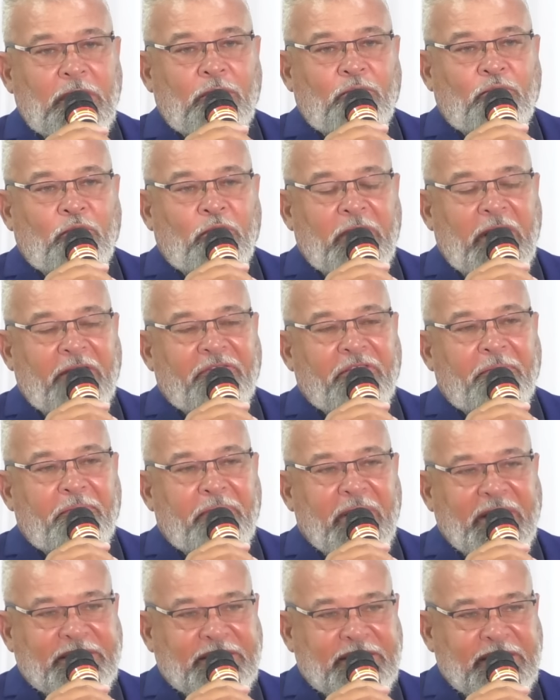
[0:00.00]
We will have the
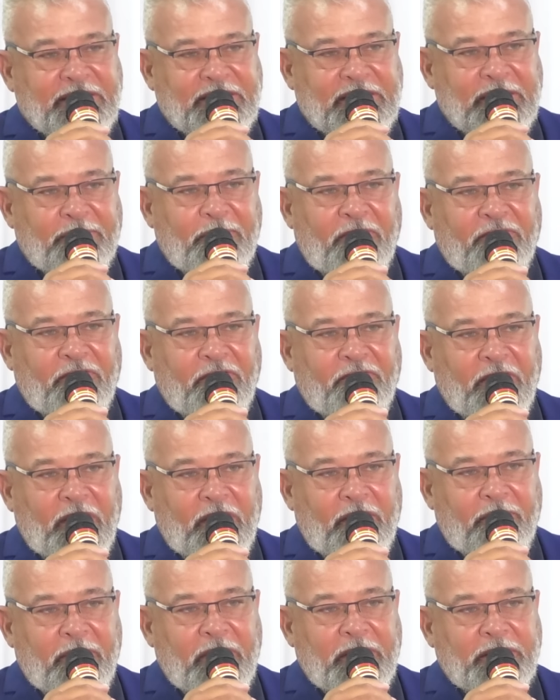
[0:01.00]
best system of
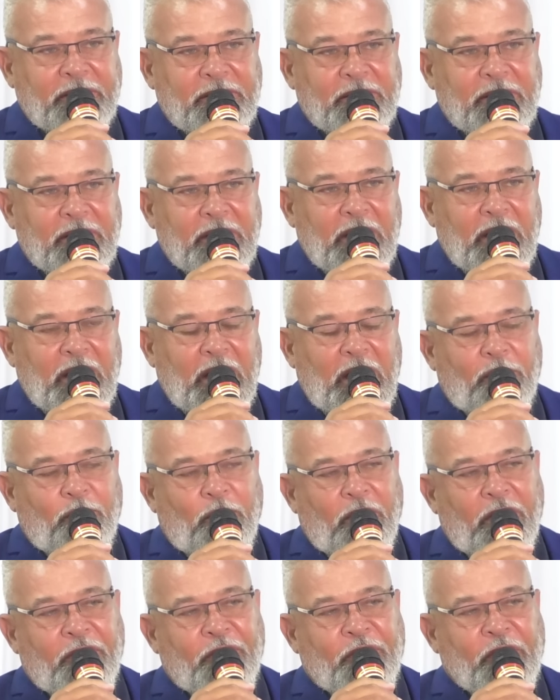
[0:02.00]
development. And
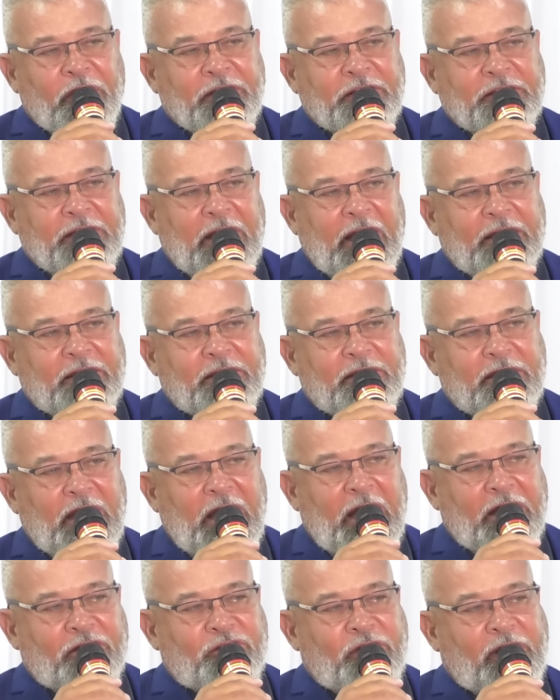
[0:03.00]
one of the things that
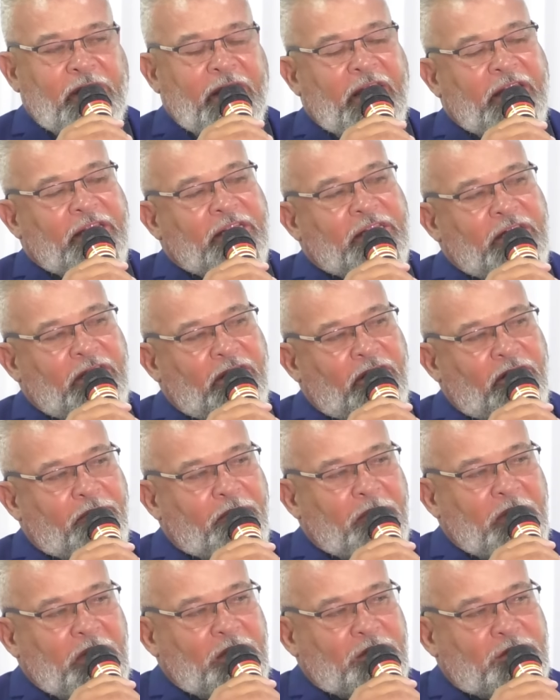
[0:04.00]
actually endeared
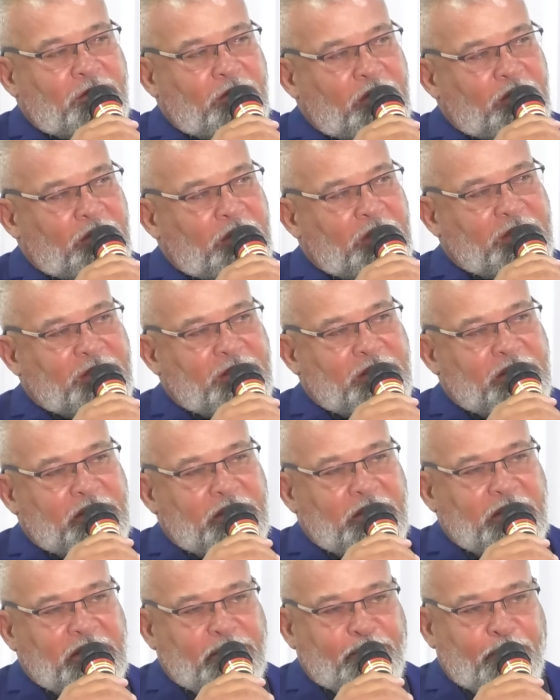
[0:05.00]
me to
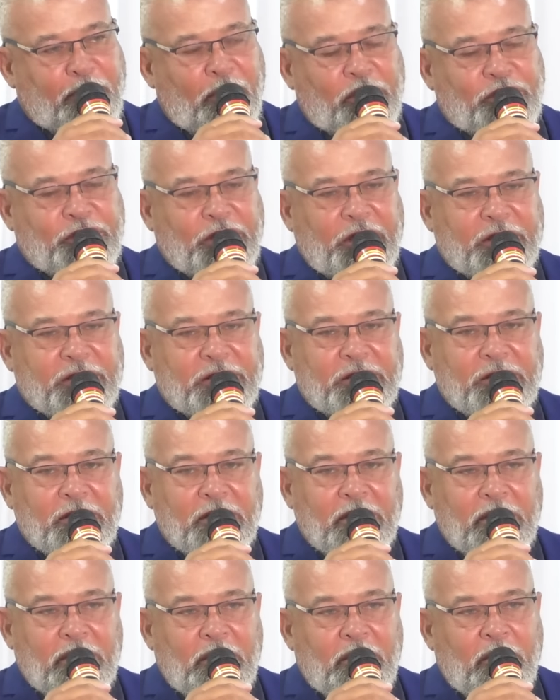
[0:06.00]
this project
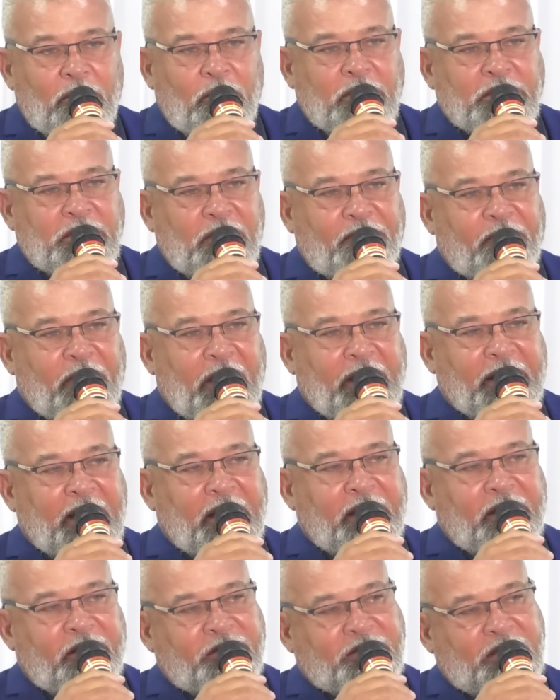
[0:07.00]
was the fact
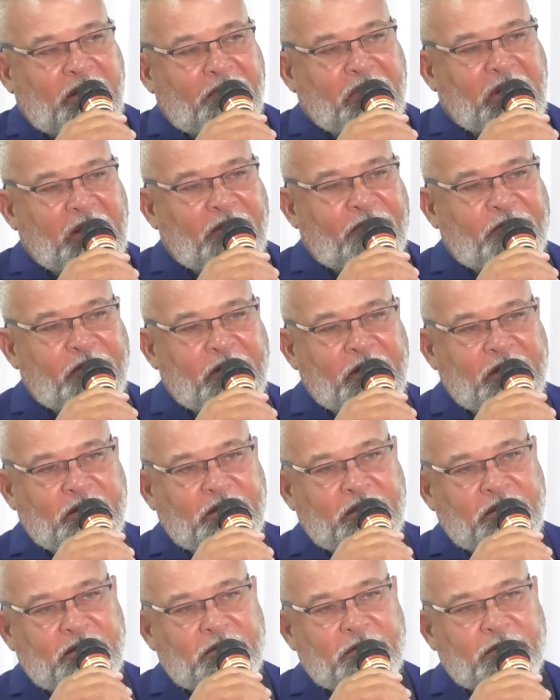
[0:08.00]
that there's a B
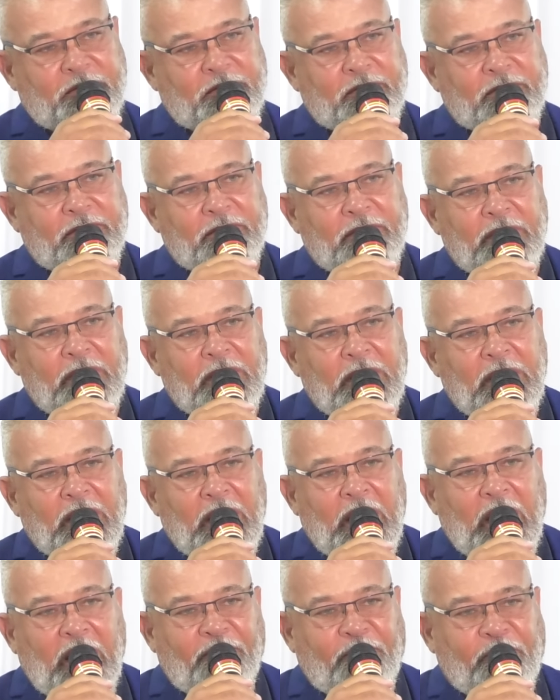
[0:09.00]
field.
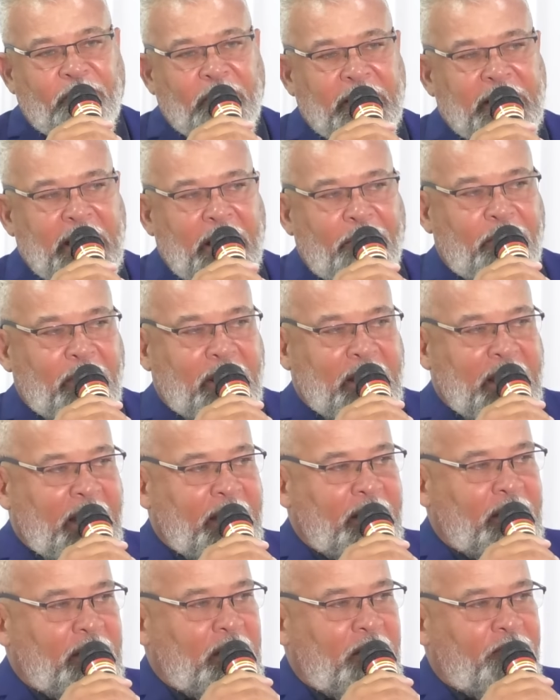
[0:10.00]
A field that we
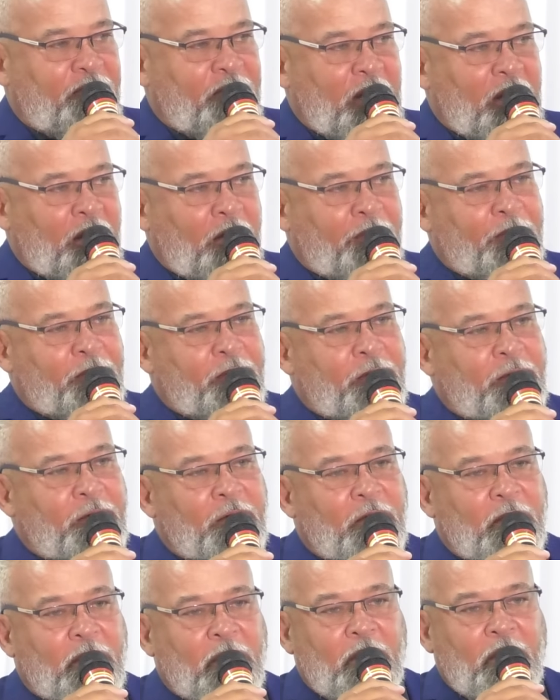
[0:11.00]
can develop
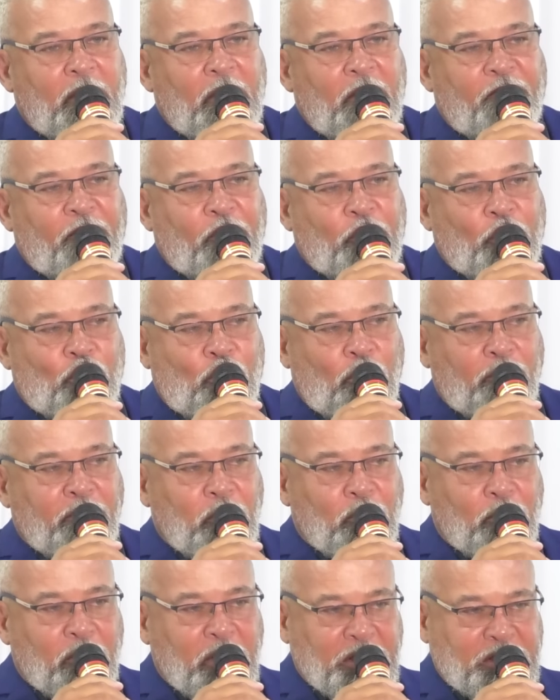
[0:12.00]
for the
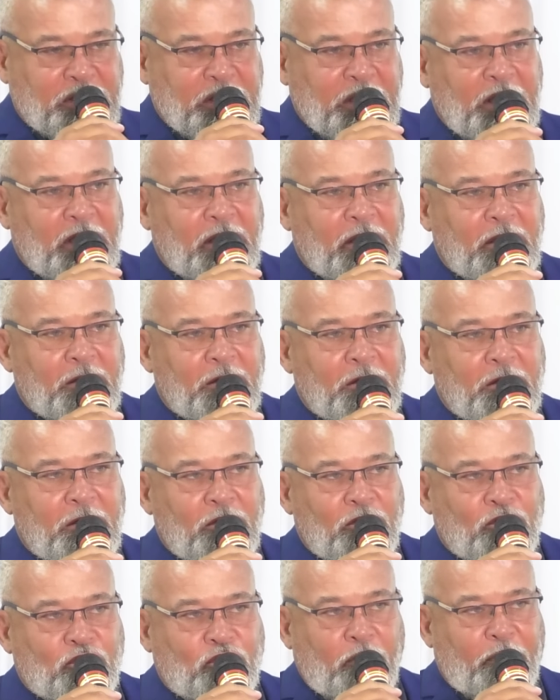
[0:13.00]
community
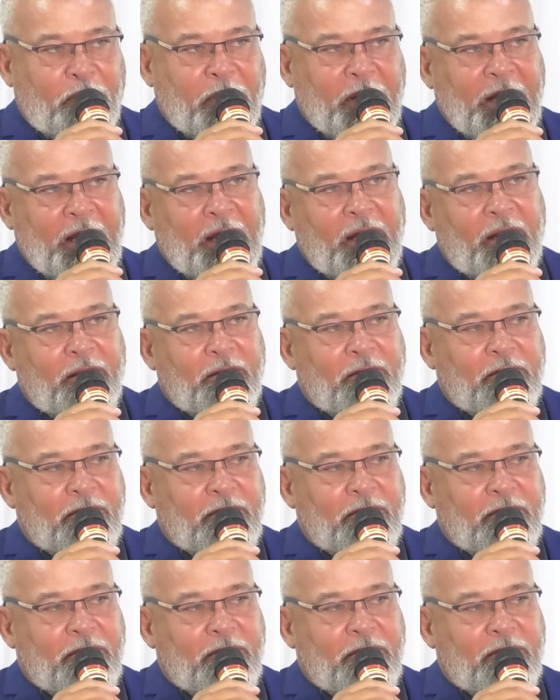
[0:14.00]
to play,